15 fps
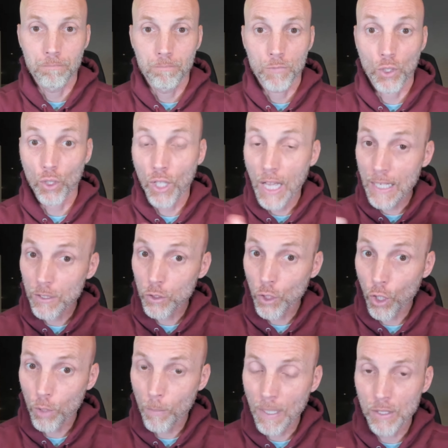There's a lot of
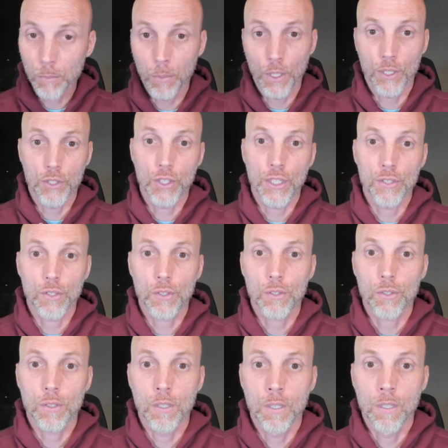talk about the blood of Jesus.
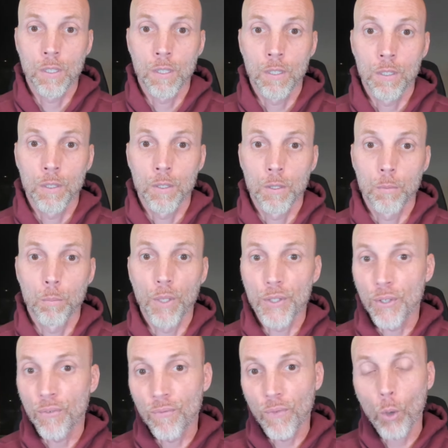But
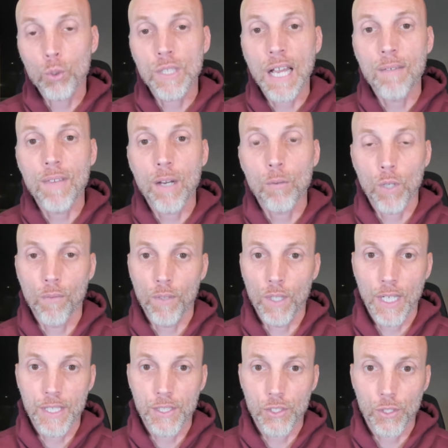the folks have that
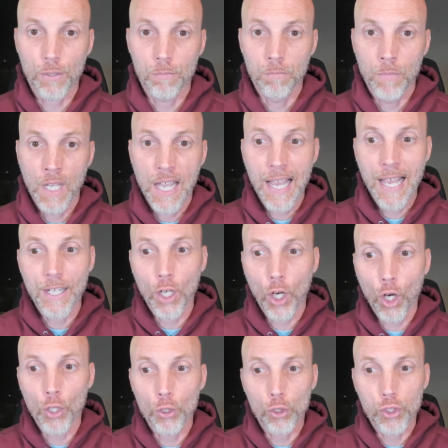revelation. And
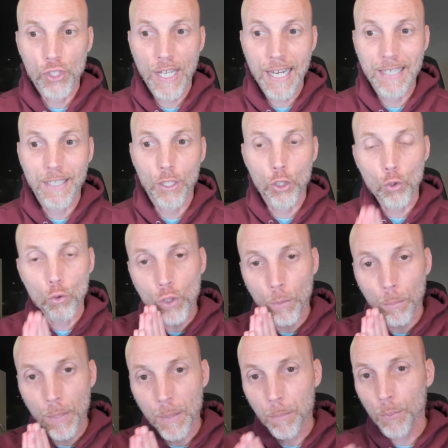understand that you can
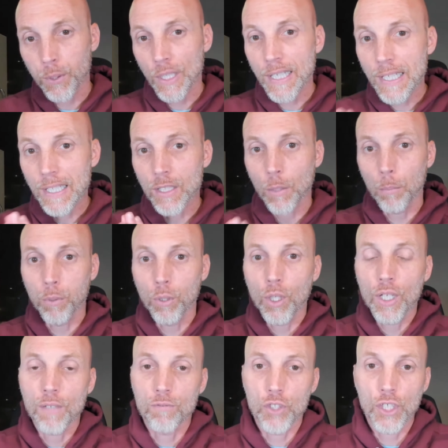be pleading the
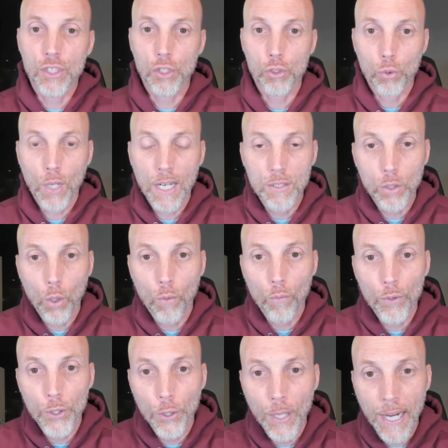blood of Jesus Christ over
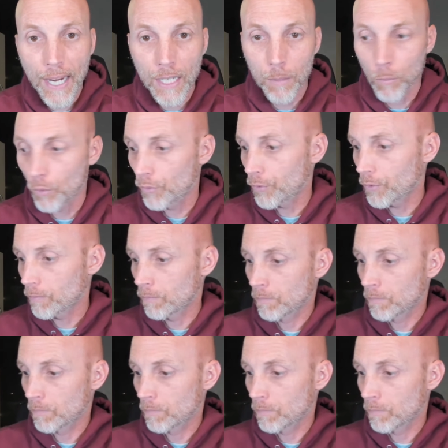your animals.